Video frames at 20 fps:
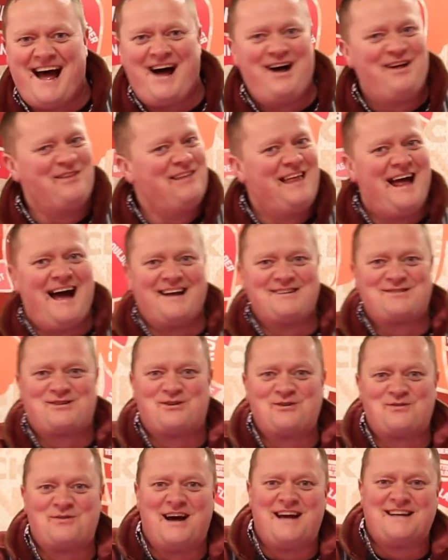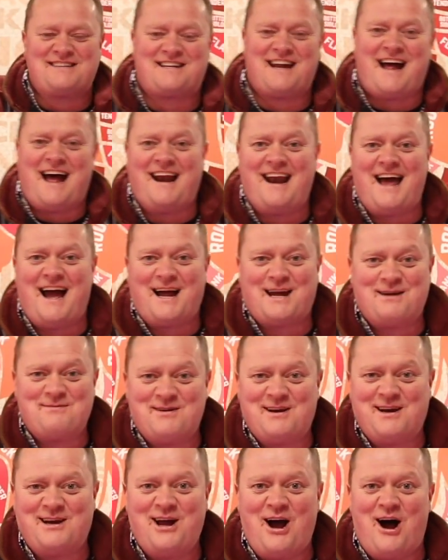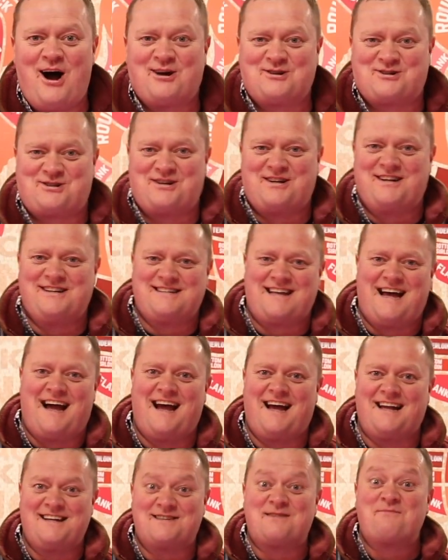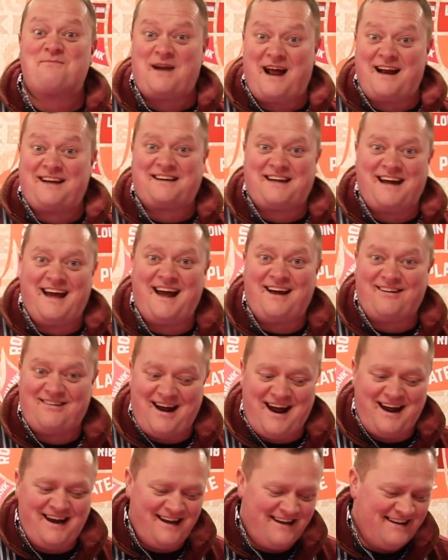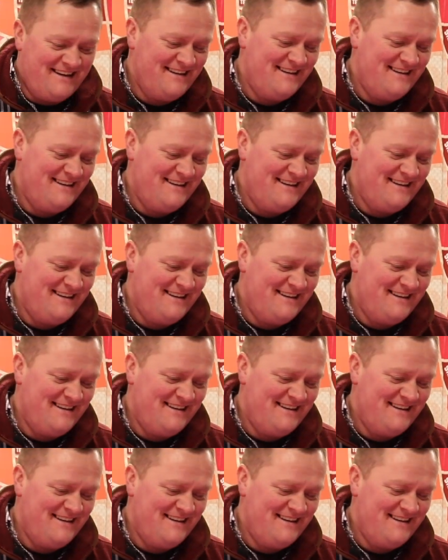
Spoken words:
on that. It's a good way to start an argument in Yorkshire, is that? It's a bread cake, right?